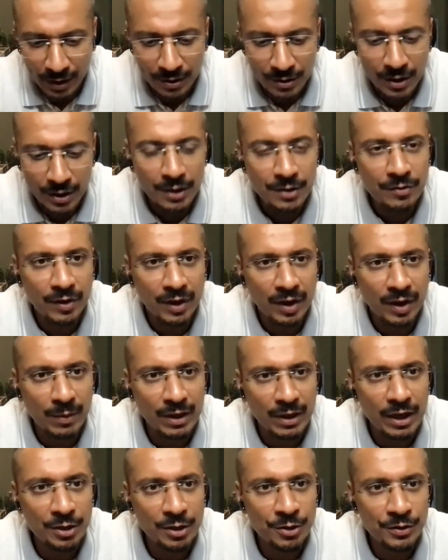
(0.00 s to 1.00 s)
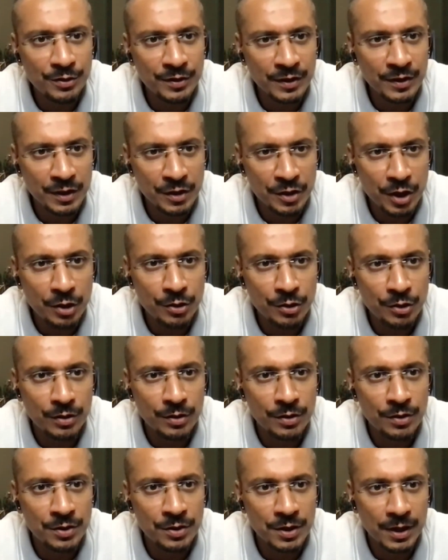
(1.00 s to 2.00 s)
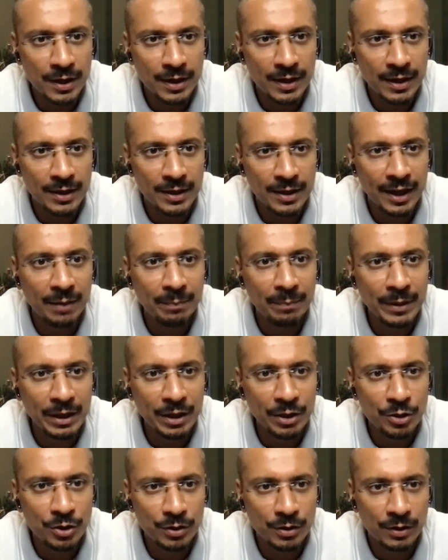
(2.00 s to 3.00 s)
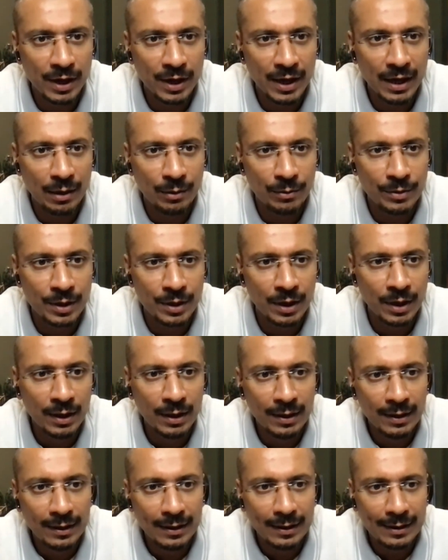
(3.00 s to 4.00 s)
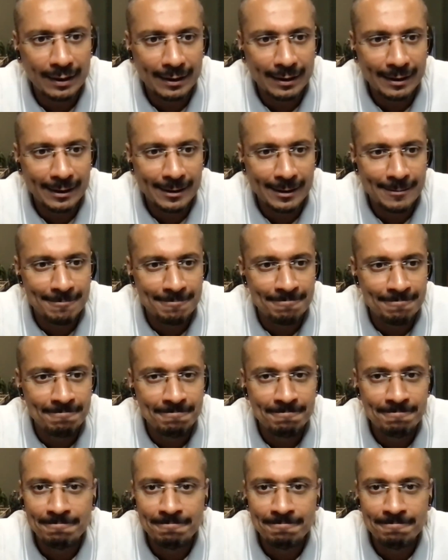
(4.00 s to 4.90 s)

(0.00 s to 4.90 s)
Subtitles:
It's recommendations and suggestions and helping each other out. I